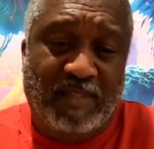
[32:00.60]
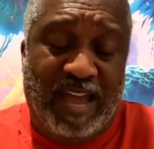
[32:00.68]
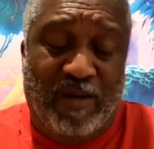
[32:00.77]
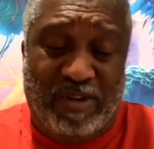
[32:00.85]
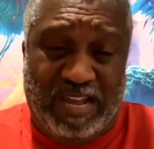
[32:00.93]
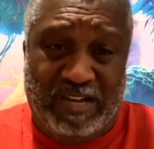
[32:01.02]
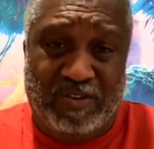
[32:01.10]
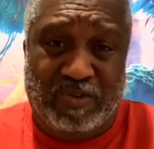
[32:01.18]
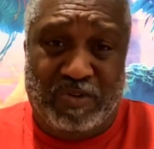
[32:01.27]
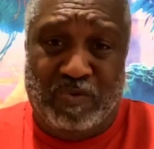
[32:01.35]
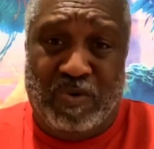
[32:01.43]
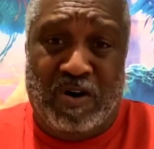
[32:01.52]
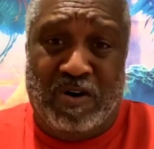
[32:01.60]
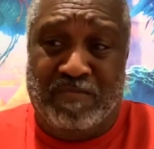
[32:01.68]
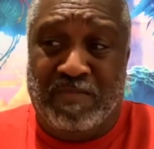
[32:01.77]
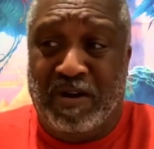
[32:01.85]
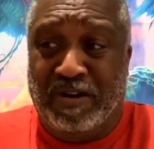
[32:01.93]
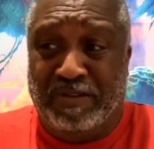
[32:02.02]
Now, when I go to
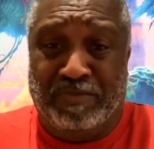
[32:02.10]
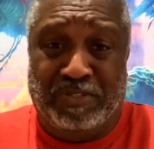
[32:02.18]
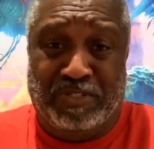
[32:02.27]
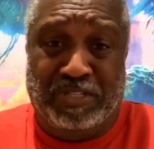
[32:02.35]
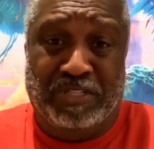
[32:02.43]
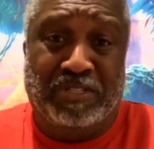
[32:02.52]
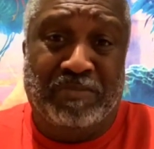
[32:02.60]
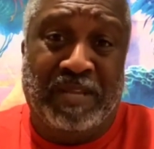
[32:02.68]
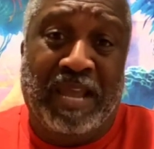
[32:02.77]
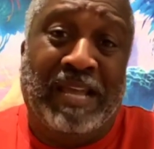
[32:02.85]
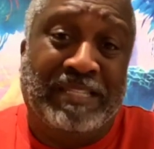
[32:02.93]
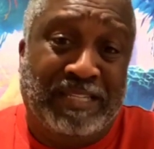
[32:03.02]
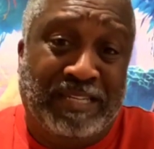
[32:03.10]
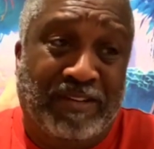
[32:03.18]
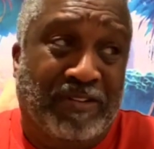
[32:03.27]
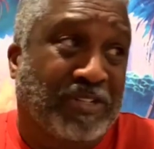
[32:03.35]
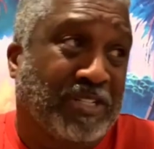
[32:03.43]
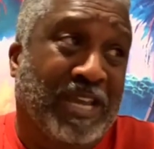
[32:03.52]
Walmart, it was just some
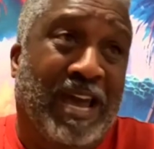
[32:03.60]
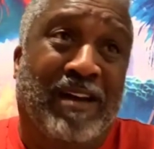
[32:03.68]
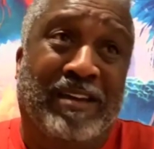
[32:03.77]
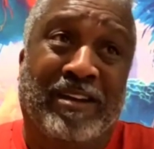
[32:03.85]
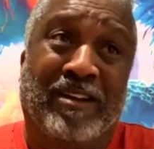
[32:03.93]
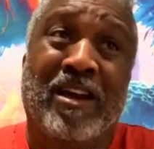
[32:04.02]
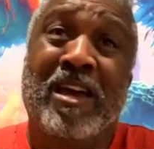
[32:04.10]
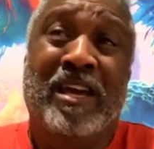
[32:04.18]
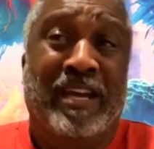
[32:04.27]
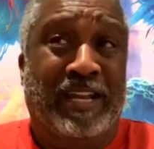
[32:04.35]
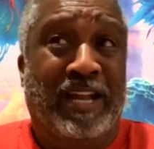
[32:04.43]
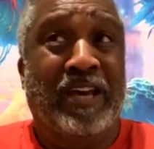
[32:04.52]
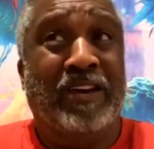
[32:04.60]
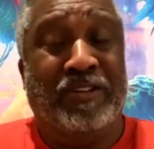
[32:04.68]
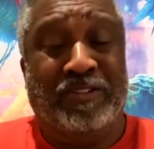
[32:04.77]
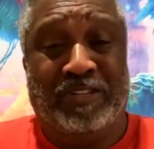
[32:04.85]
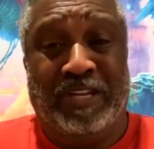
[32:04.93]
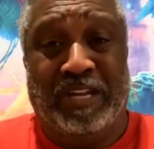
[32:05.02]
nasty energy out here. And I
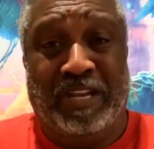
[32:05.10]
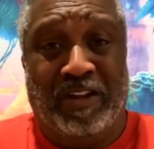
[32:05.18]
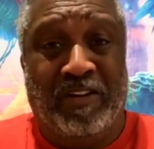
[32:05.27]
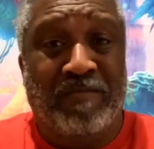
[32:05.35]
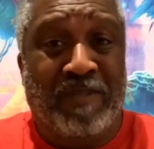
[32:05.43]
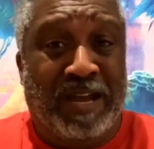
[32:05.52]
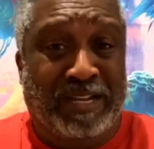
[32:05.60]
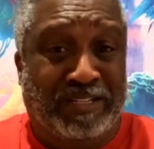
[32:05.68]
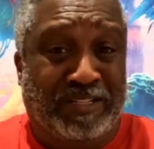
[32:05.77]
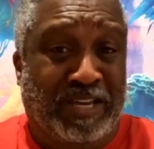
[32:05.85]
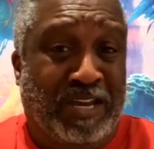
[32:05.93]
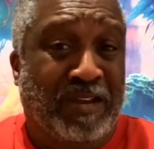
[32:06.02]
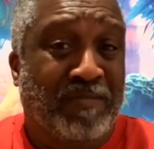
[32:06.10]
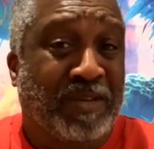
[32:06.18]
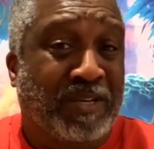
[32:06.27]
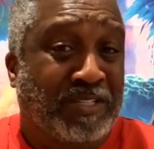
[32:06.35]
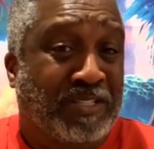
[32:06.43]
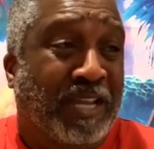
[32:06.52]
understand that everybody's scared
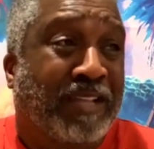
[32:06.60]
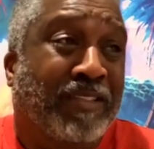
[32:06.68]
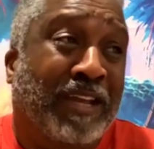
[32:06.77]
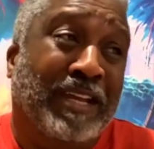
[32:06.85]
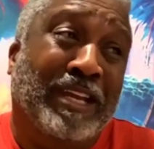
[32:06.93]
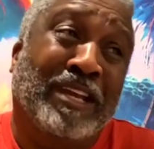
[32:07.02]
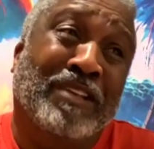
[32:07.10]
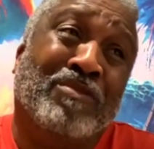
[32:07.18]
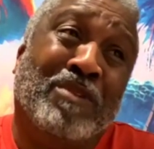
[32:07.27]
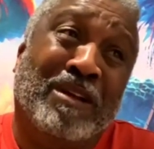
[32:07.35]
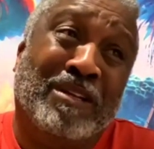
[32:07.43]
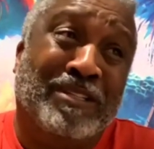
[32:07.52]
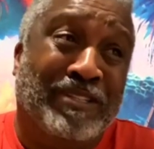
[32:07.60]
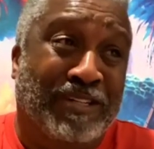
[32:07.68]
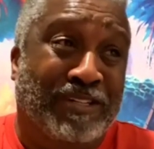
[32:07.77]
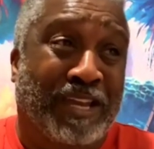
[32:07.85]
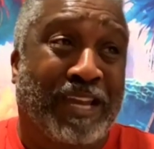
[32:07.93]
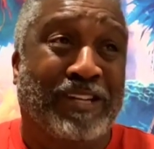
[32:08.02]
because they think Israel is
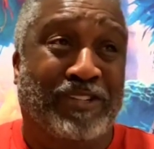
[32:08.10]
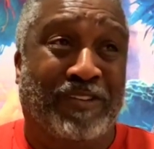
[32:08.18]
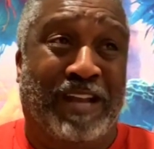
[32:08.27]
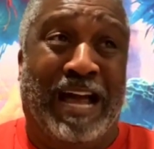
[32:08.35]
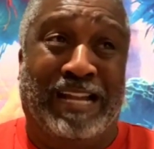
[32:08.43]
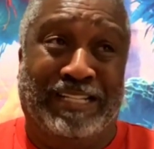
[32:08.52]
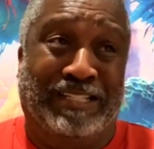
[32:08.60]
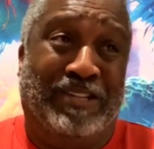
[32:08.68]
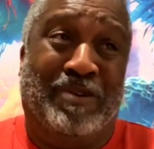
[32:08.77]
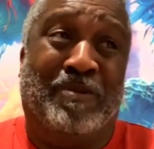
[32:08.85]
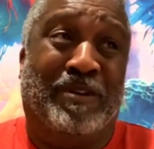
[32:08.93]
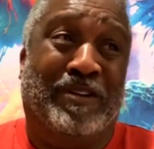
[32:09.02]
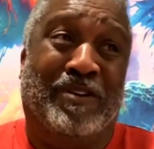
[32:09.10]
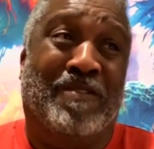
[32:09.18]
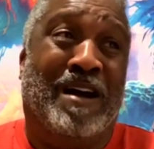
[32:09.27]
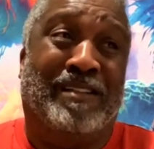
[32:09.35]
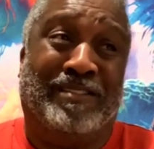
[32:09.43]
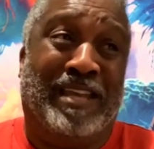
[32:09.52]
in danger and I just don't want to
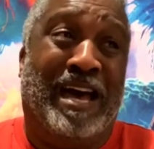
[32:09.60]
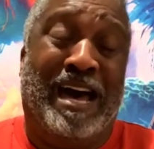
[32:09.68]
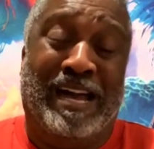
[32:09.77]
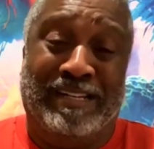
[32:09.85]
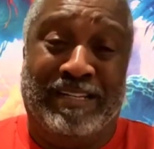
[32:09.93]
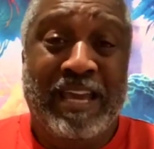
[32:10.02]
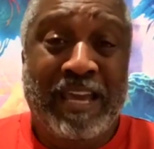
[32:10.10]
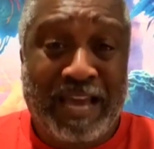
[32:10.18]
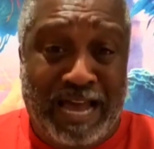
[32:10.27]
go outside.